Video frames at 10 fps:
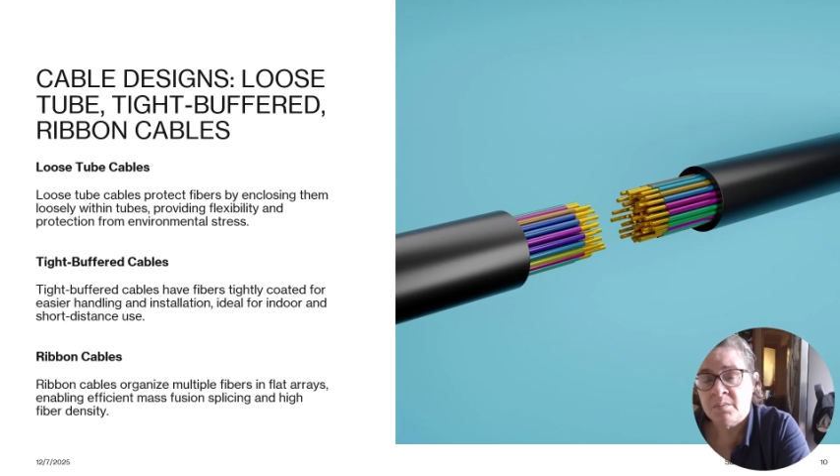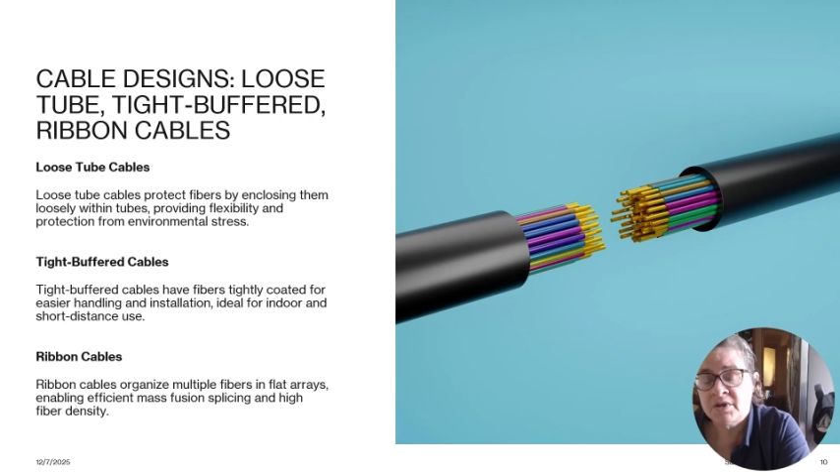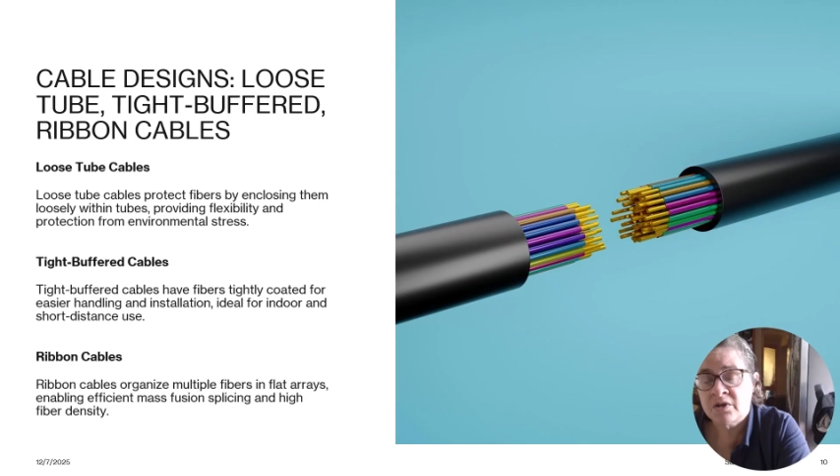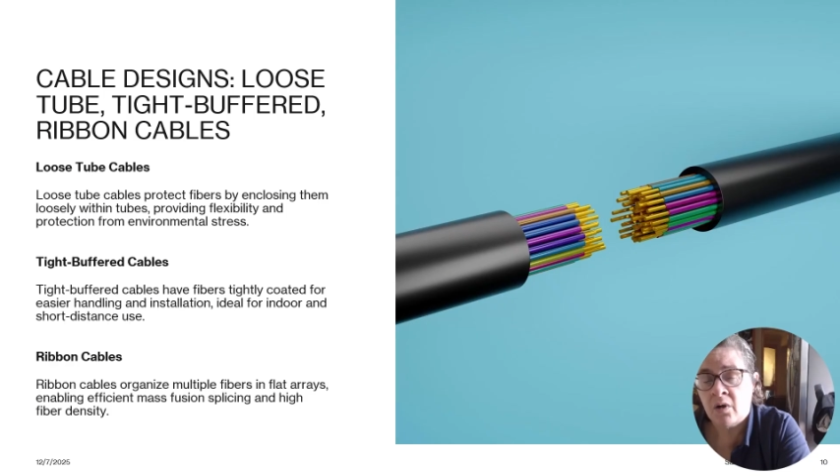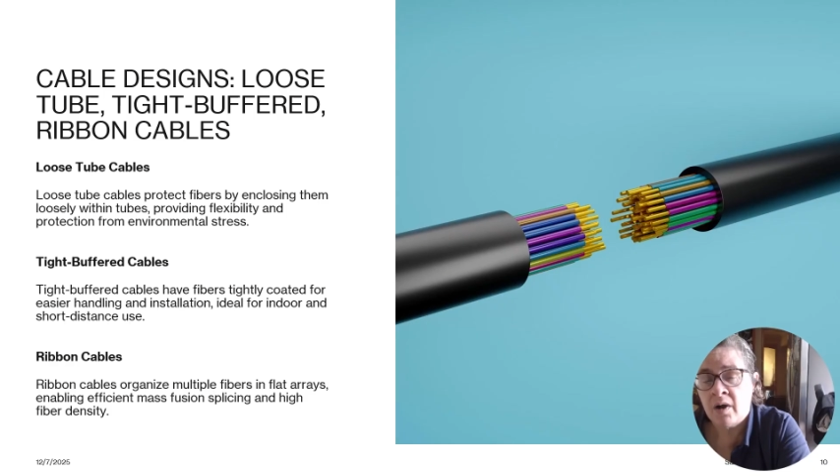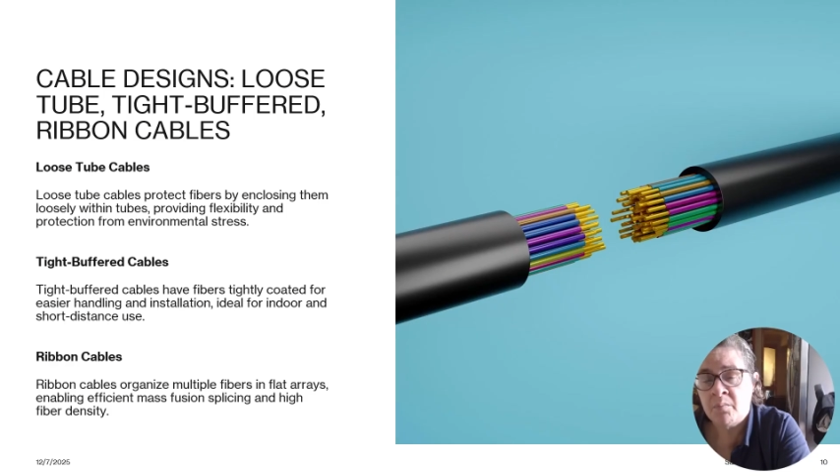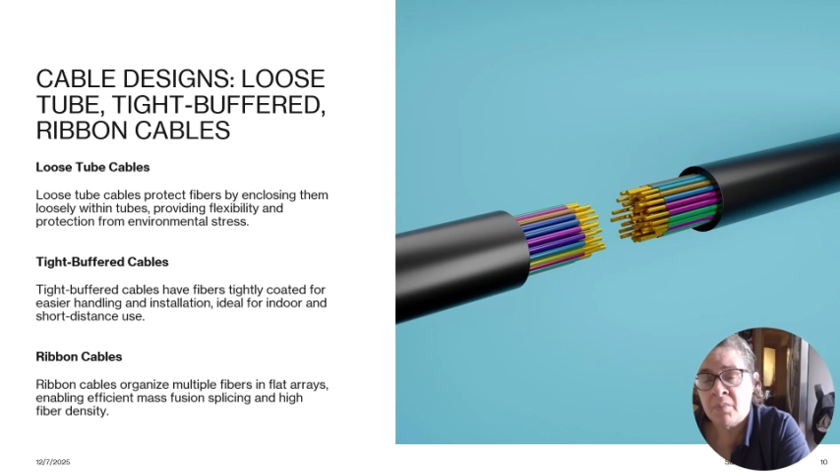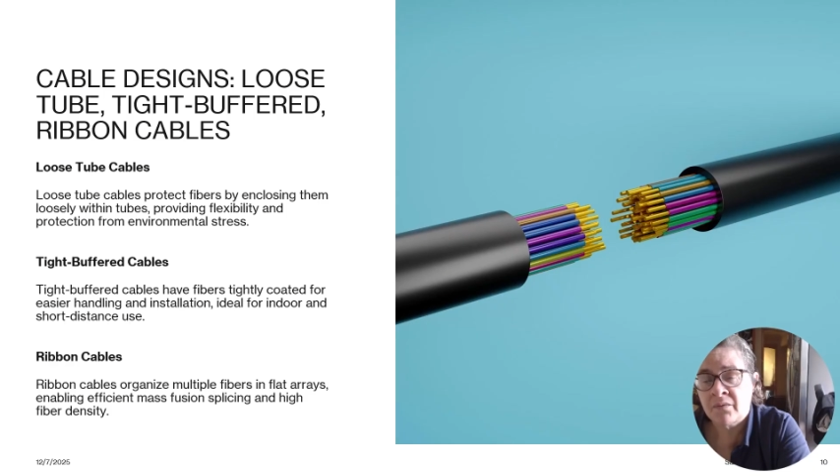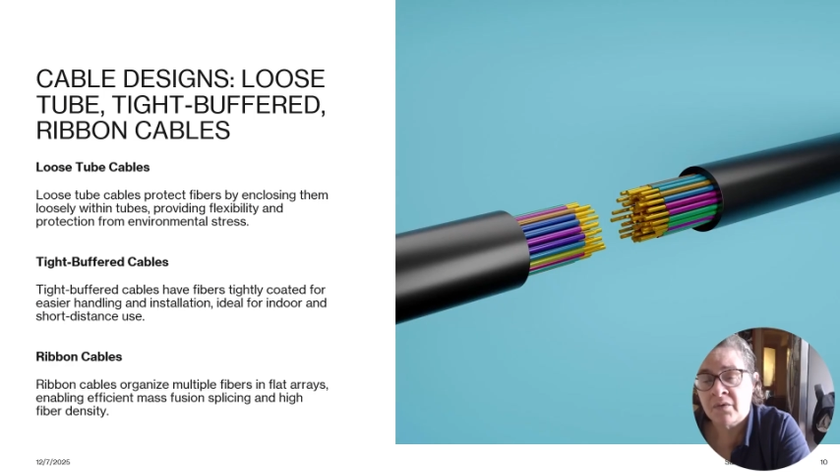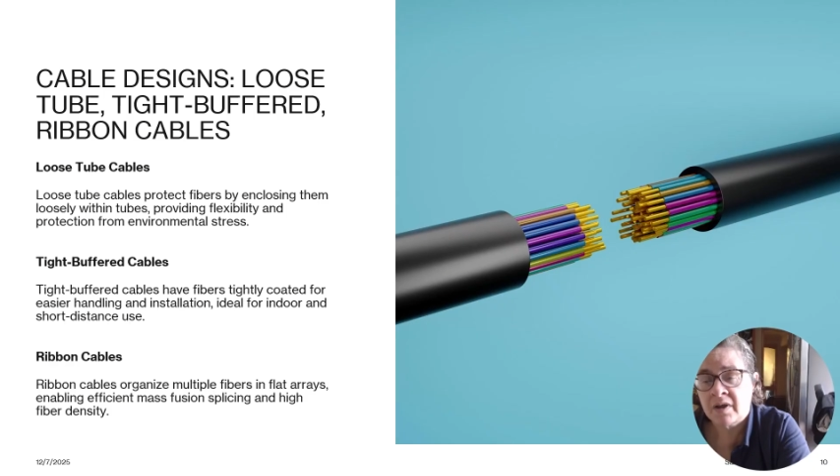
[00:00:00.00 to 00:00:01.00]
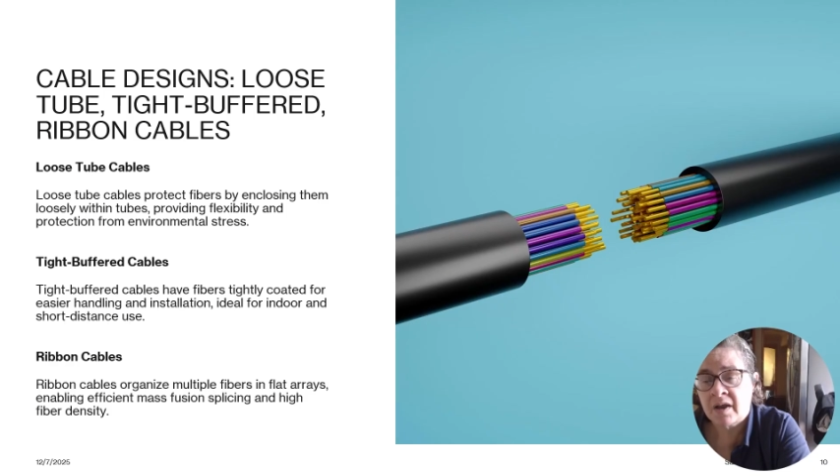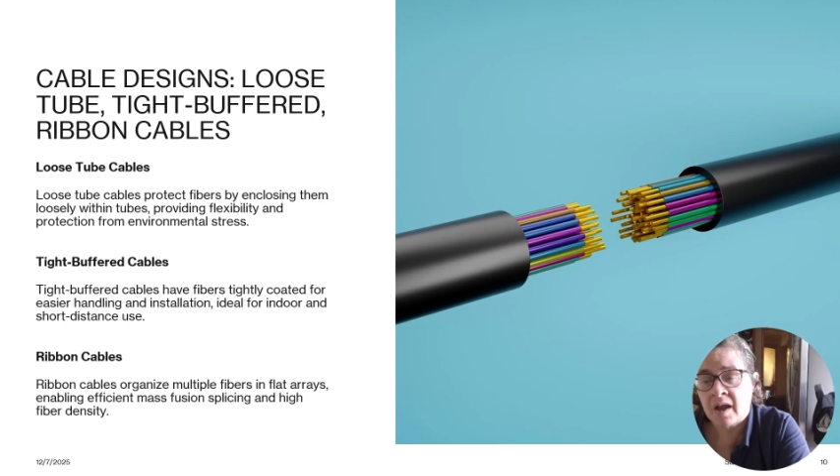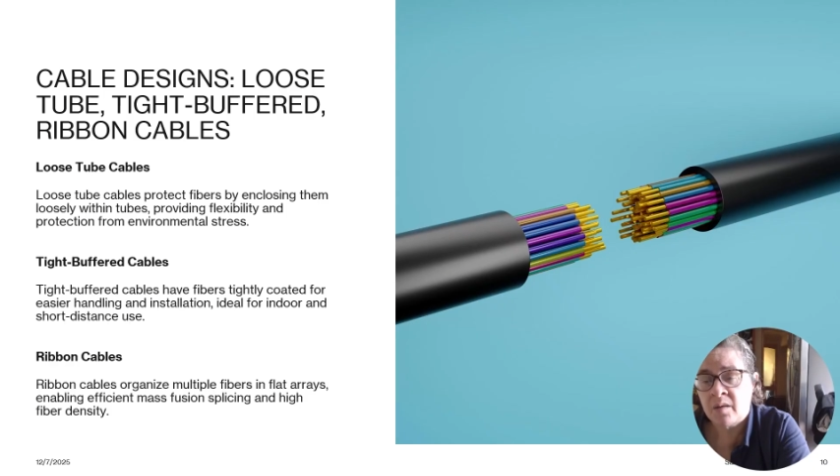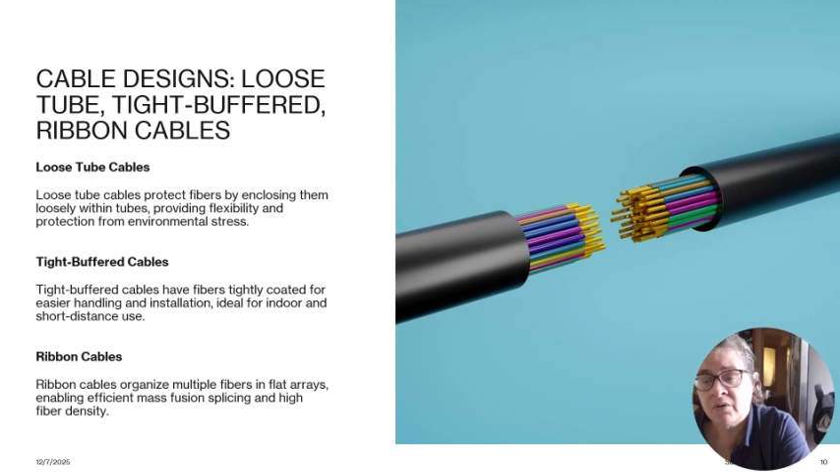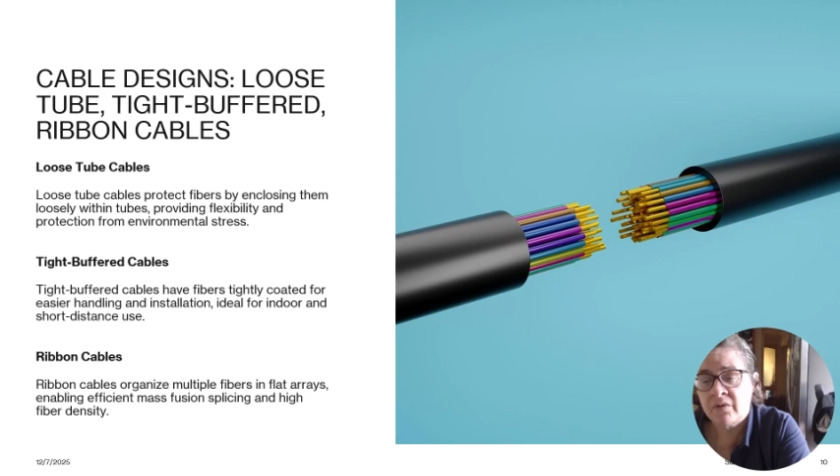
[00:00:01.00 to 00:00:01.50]
Tight buffered
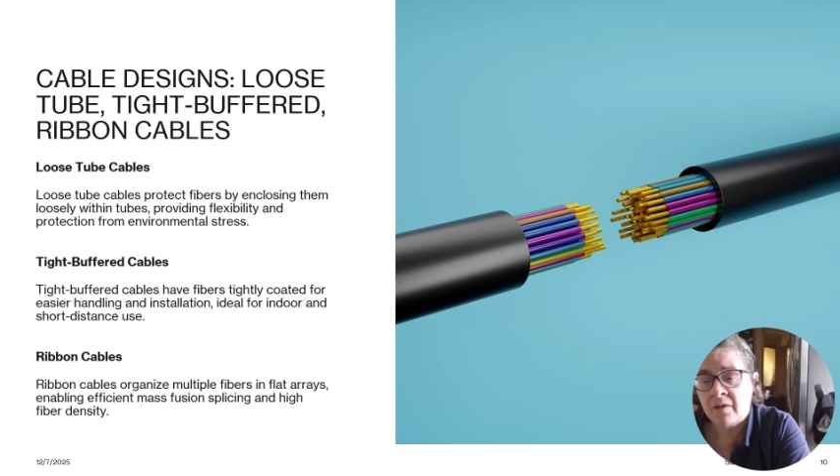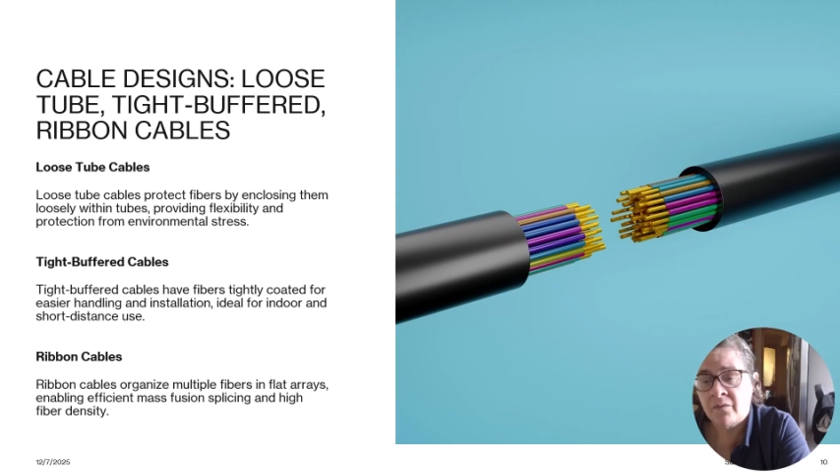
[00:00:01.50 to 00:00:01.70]
cables have